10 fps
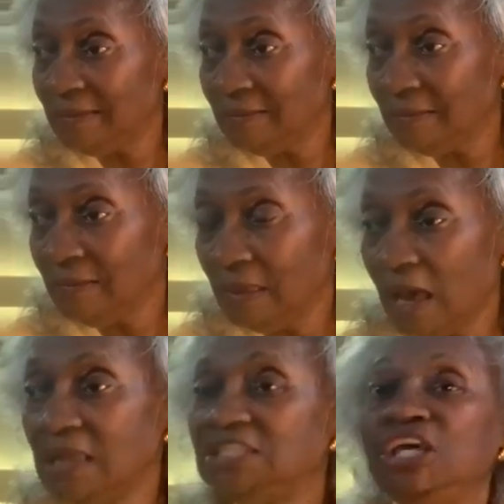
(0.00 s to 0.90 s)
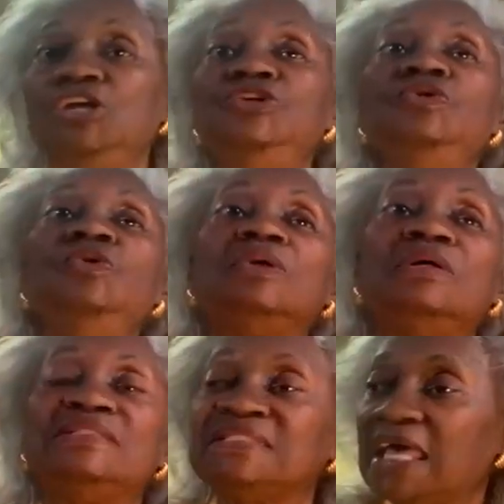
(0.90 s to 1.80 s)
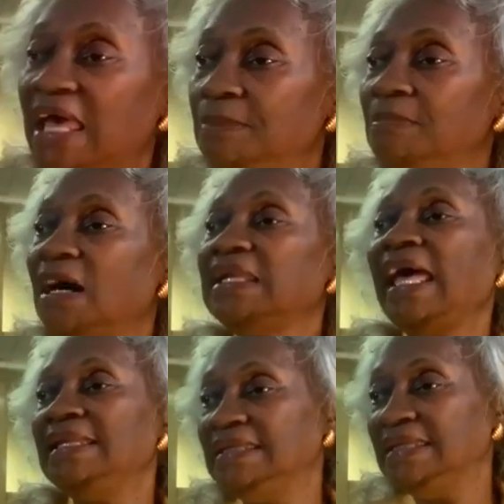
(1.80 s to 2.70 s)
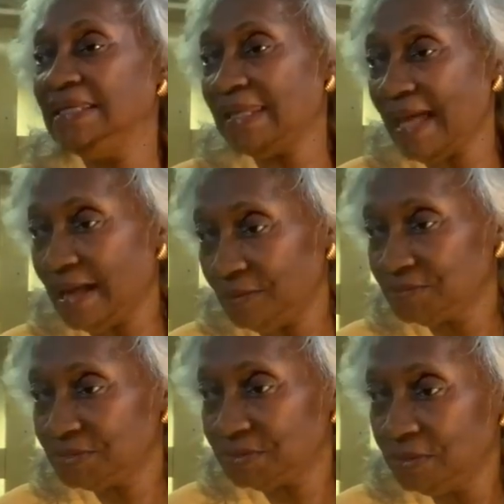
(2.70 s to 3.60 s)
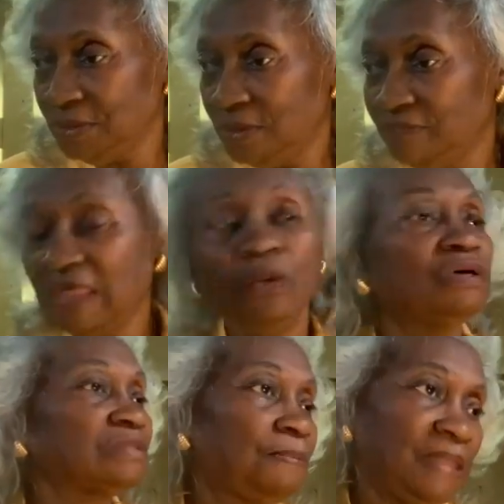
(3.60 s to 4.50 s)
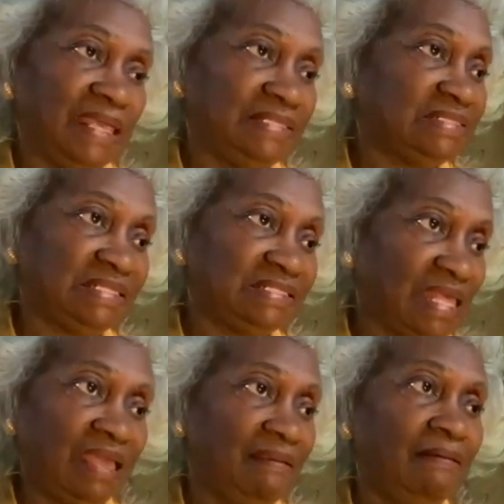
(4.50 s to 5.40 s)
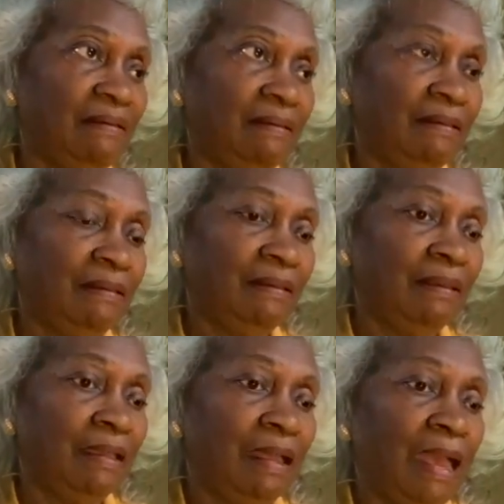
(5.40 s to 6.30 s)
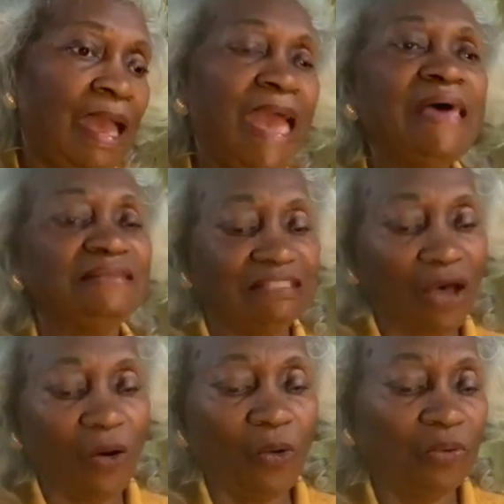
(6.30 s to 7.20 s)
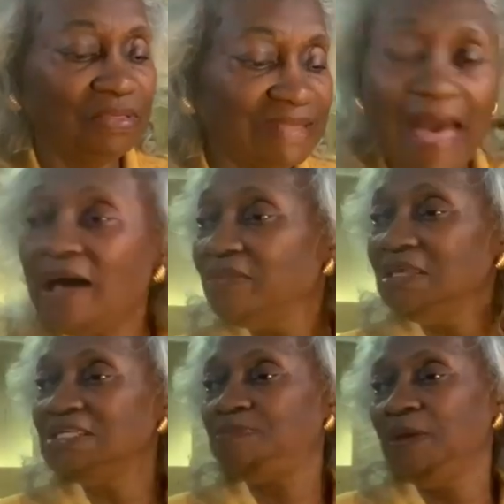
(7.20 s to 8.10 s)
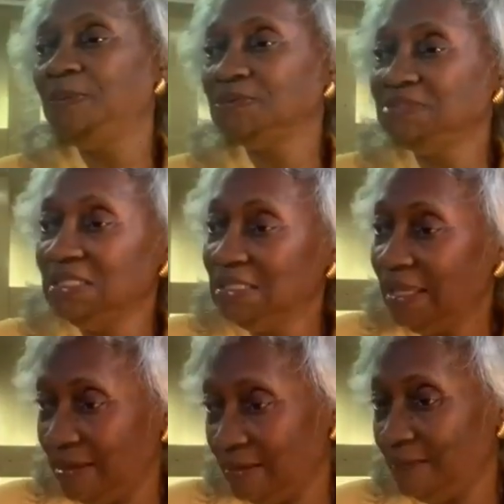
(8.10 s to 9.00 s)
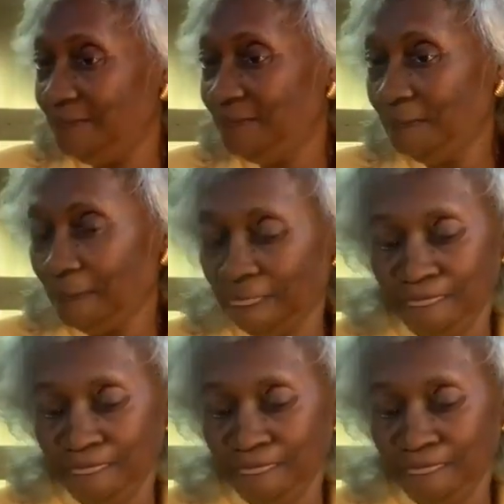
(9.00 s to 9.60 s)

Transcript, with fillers: You mm. Until you could save money and get out. There was a place to stay. And so now these people need help.